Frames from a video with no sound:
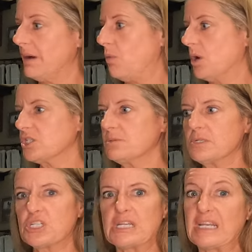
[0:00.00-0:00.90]
My washing
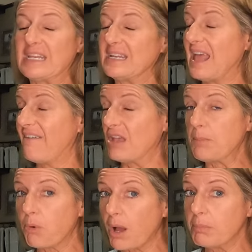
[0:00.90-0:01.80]
machine didn't have a
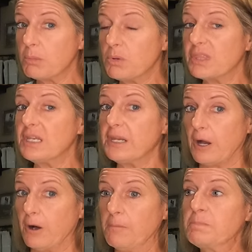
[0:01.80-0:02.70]
problem with it at
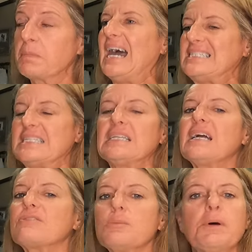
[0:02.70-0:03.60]
all. I did
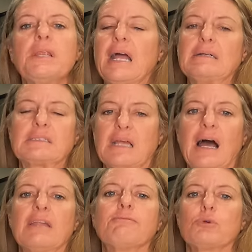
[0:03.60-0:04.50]
have to put it
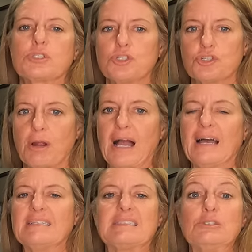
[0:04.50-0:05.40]
outside for it to
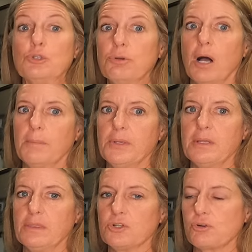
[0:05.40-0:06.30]
dry. It said do not put
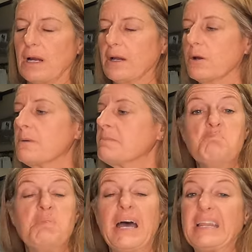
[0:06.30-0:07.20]
it in the dryer,
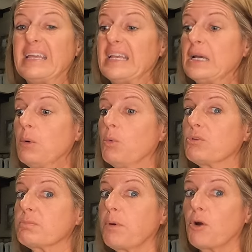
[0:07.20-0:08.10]
but it
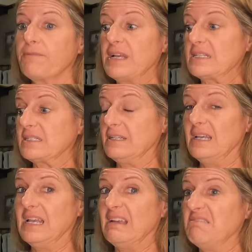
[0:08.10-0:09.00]
was perfect.
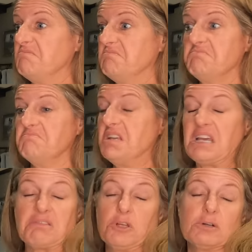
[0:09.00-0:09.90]

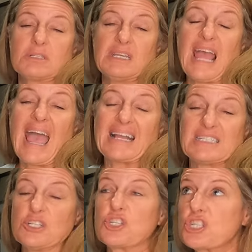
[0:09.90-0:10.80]
It looked and
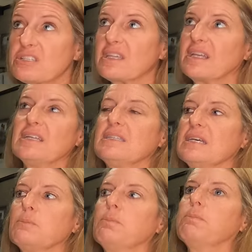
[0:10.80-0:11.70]
acted just like it
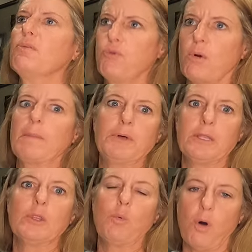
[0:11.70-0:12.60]
did before I put
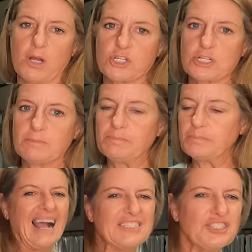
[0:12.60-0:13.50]
it in the wash.
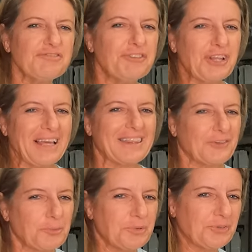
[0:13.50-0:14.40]
I just feel like
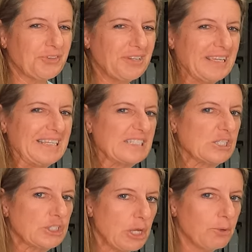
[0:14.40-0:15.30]
this one's gonna get
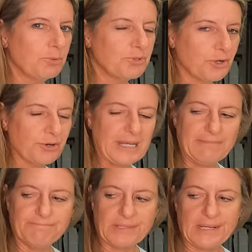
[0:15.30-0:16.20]
so
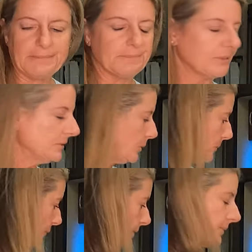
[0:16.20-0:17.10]
dirty. I'm gonna
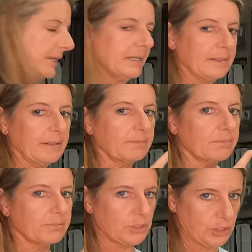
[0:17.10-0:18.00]
probably end up
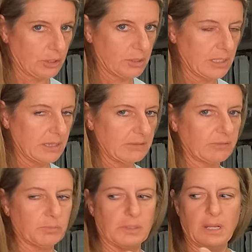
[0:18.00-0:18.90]
returning
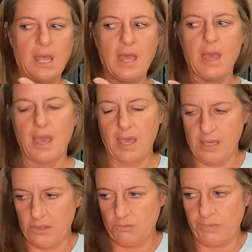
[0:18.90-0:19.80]
this one
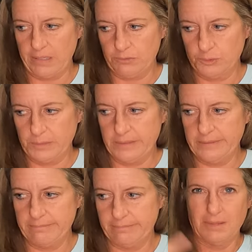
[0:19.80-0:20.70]
and the round
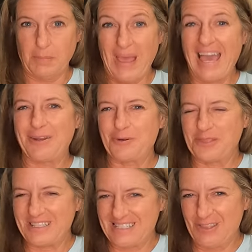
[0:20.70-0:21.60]
one. The pattern
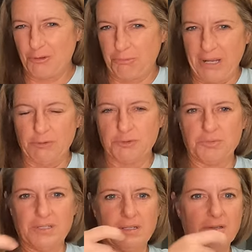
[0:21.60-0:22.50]
that's in the round
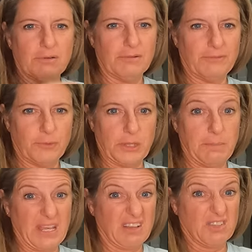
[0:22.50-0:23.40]
one for the
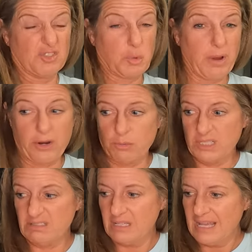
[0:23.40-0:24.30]
big square
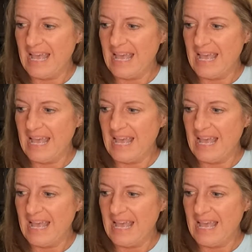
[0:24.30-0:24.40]
one.